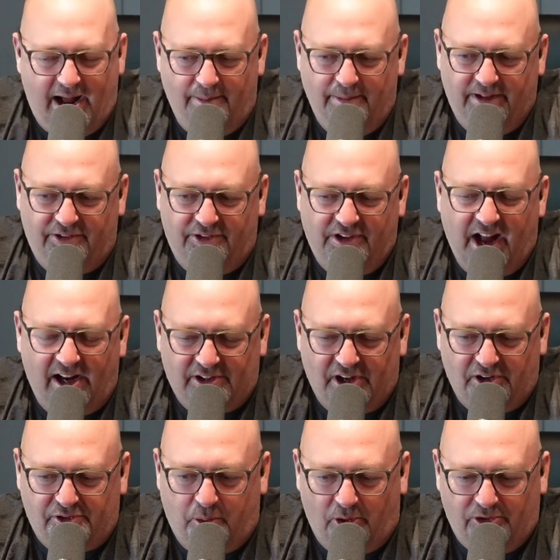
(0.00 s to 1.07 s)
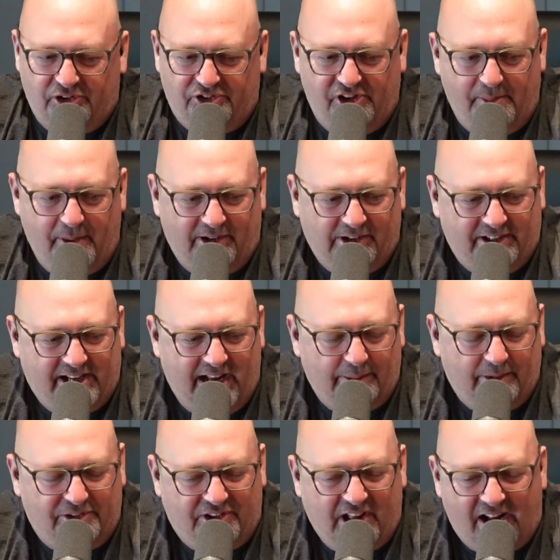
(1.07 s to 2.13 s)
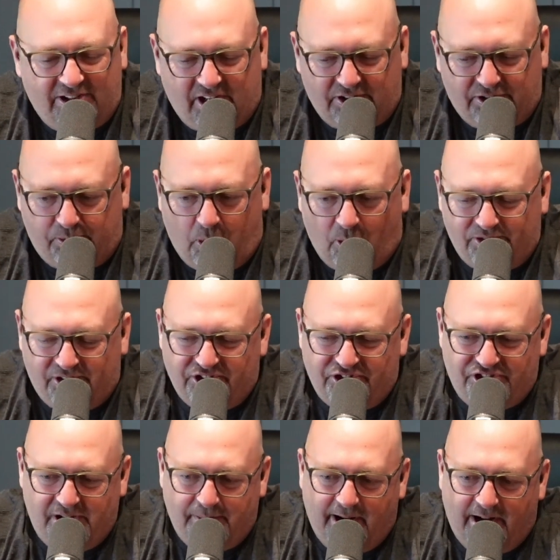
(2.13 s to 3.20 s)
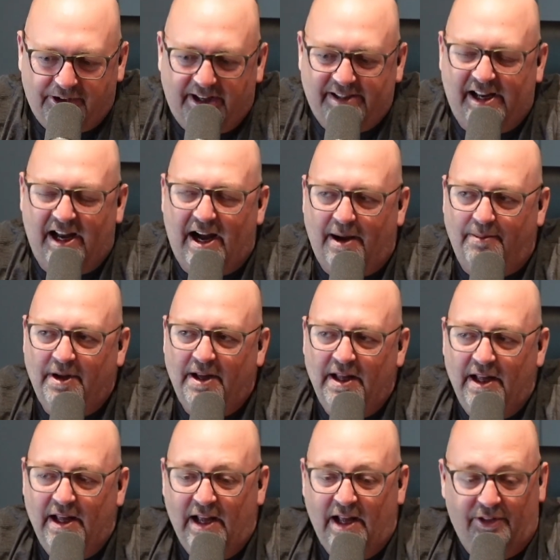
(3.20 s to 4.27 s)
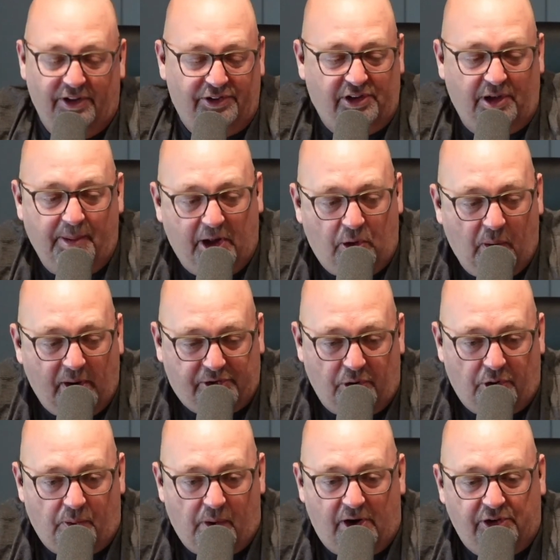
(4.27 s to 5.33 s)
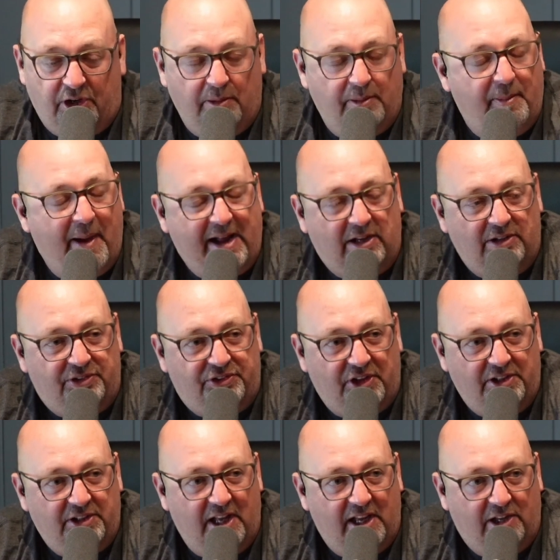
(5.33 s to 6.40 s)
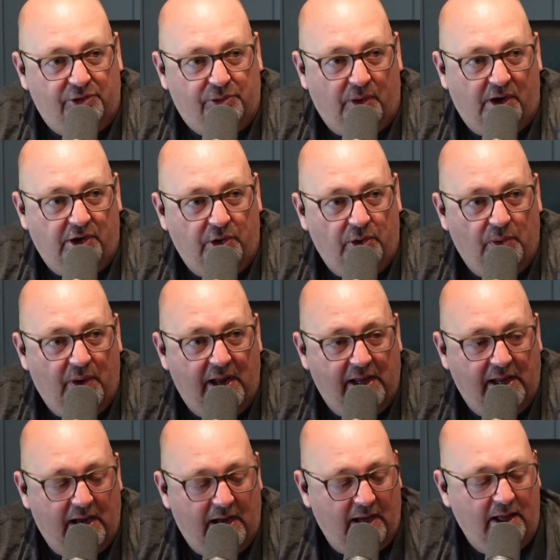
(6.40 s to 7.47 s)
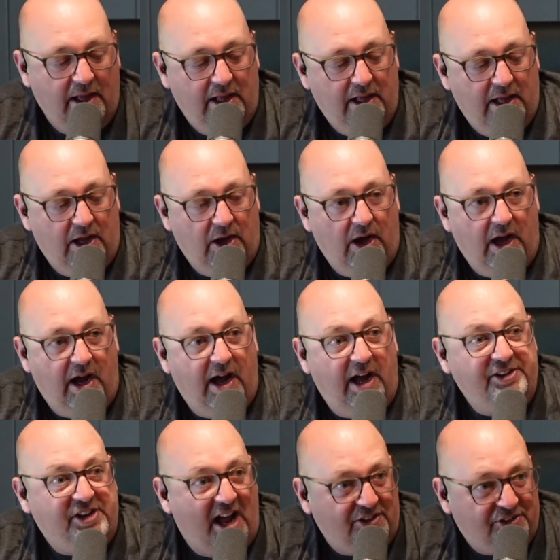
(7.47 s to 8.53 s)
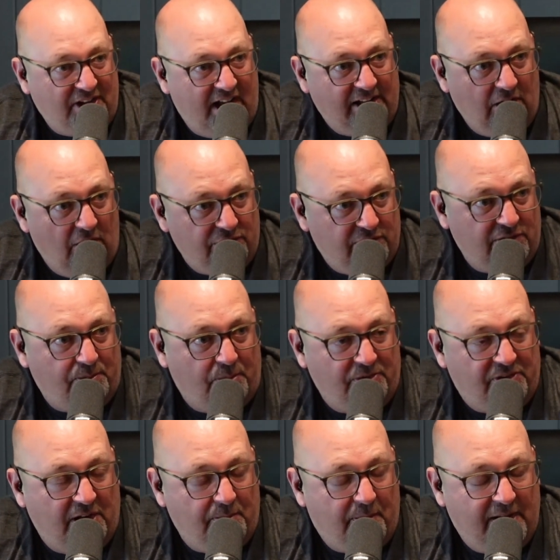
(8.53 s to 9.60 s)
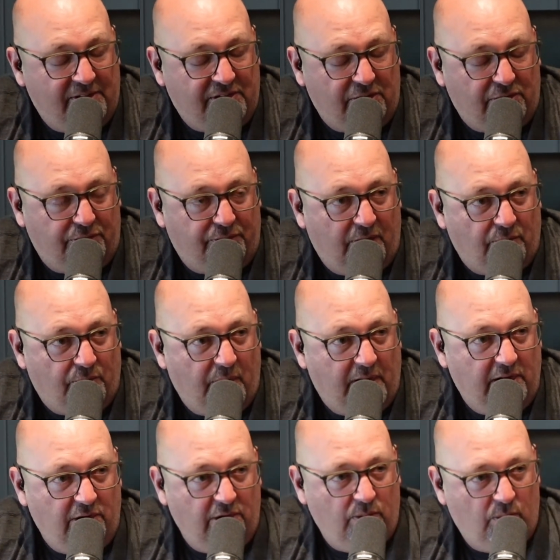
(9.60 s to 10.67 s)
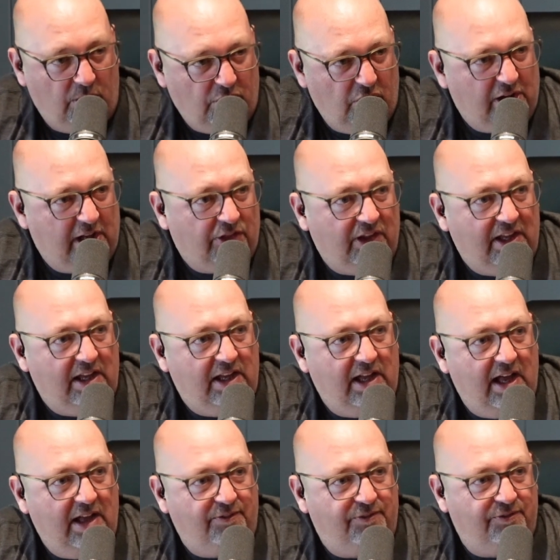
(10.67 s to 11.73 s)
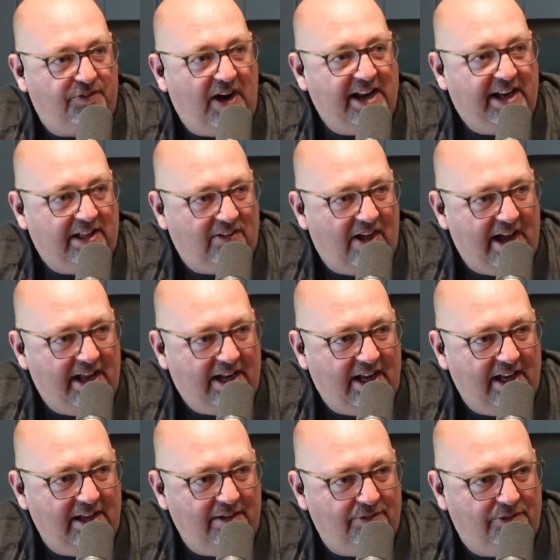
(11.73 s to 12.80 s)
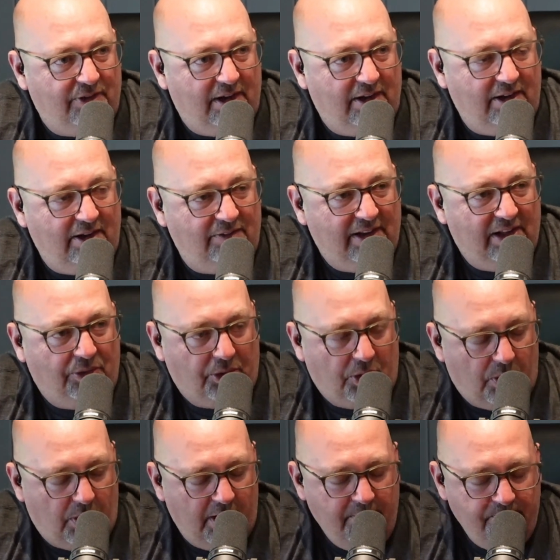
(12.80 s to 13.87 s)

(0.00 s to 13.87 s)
it's doctalksports@gmail.com. That's doctalksports@gmail.com. This is going to be a quick turnaround. You're going to be back on Sunday because we're going to do a Doc's Diagnosis presented by Centris Federal Credit Union. We'll look at the Fighting Illini of Illinois.